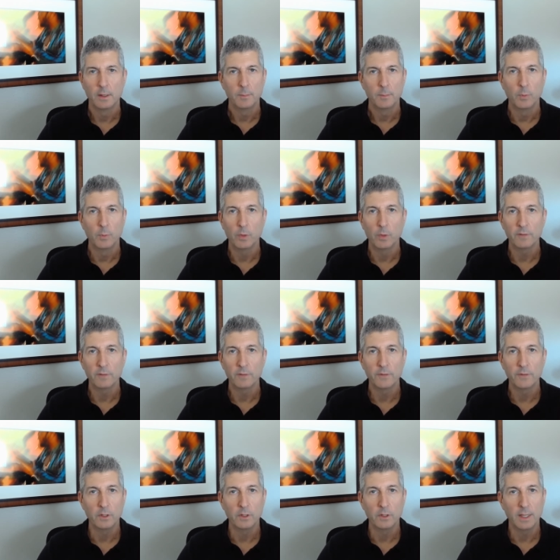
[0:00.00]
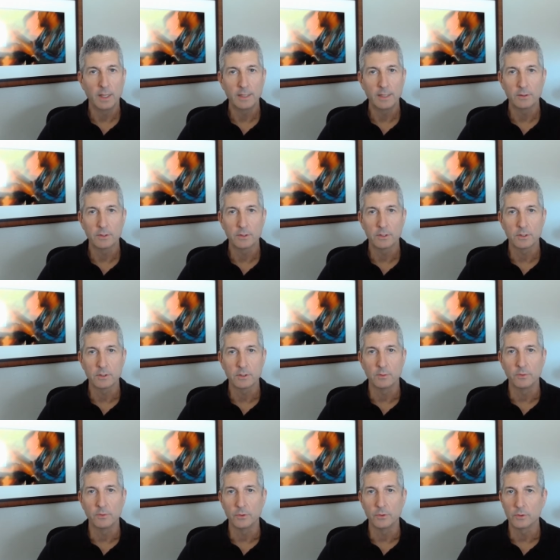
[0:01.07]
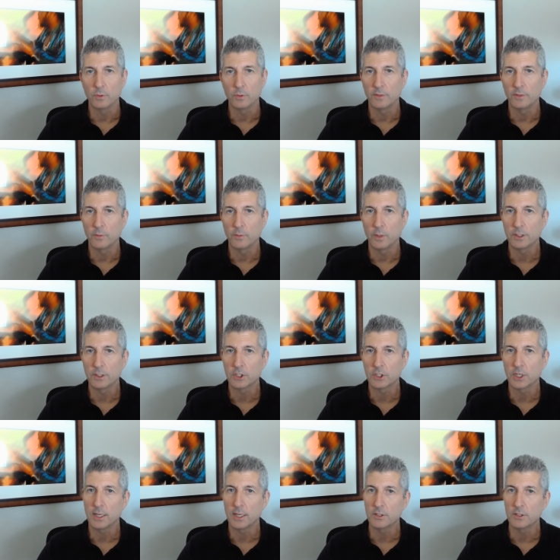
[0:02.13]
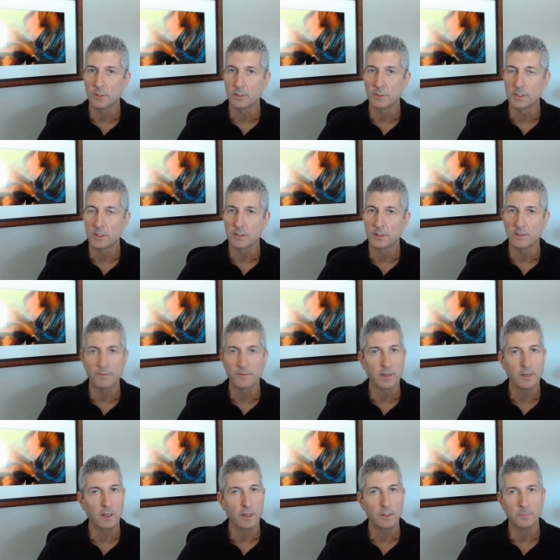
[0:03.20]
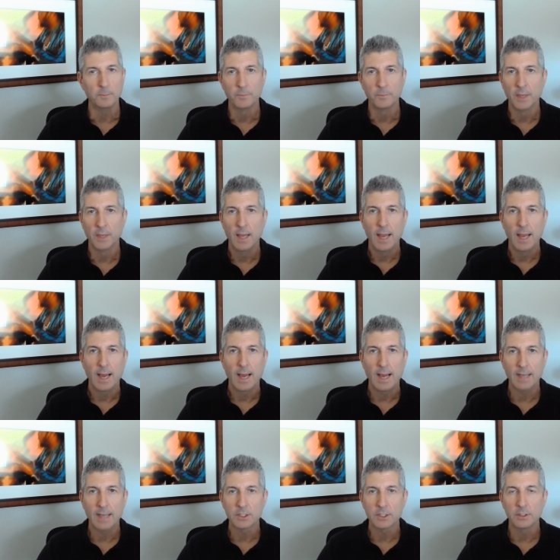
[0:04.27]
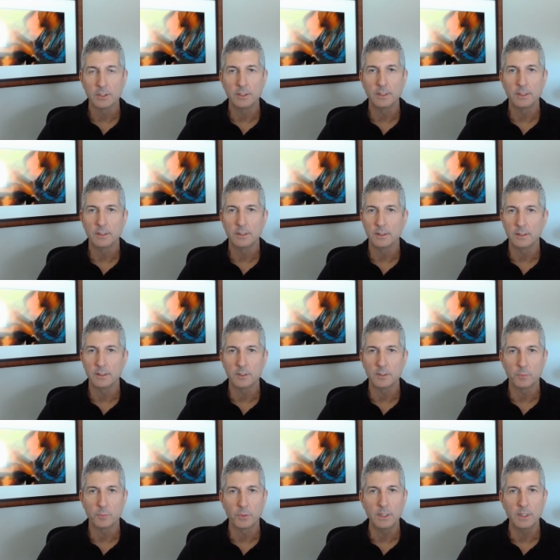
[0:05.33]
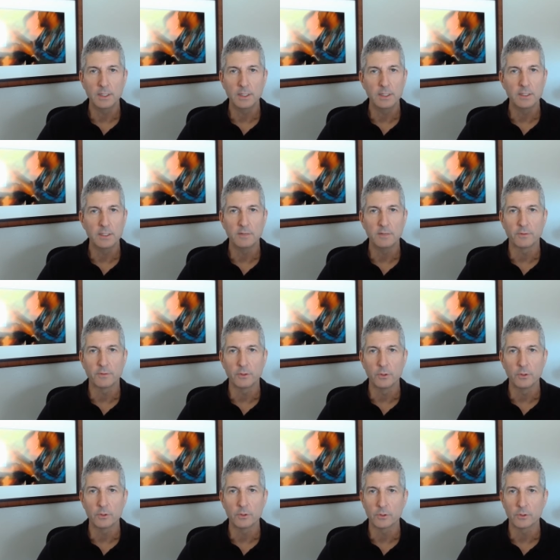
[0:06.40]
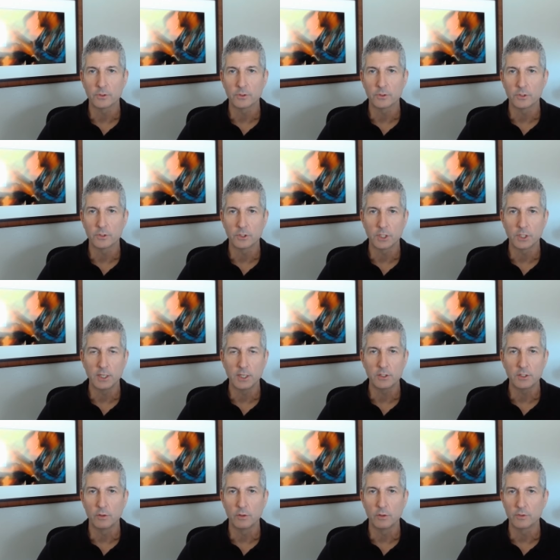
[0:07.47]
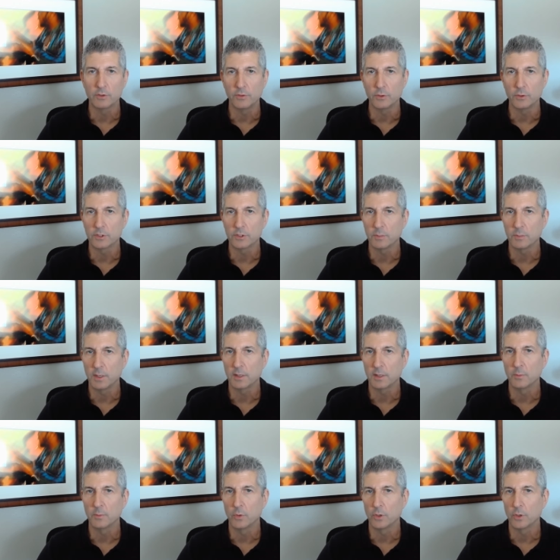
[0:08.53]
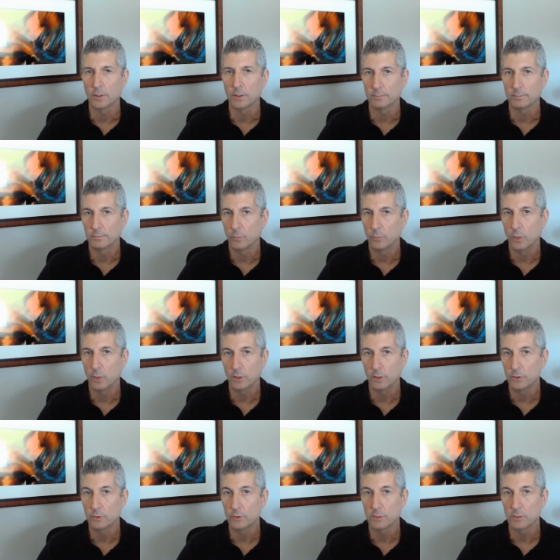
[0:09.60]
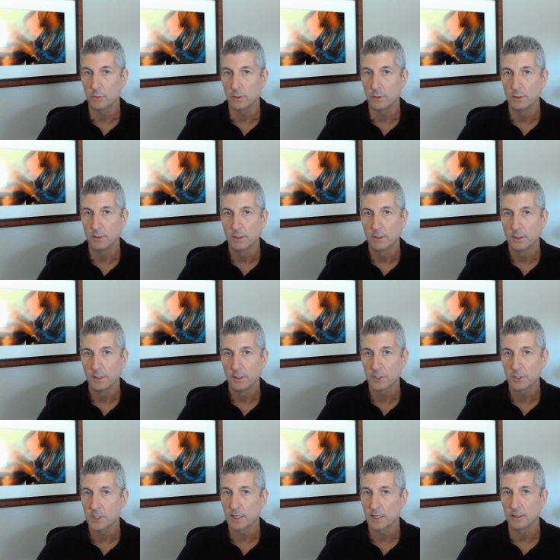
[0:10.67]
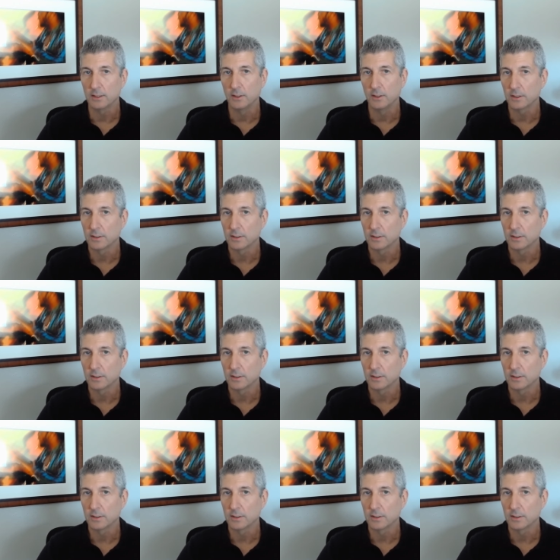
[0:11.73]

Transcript: But what if you don't like your system views? What if you want to change them? Is it difficult? Actually, it's pretty easy for users to change those views to make them more, well, usable. Let's take a look.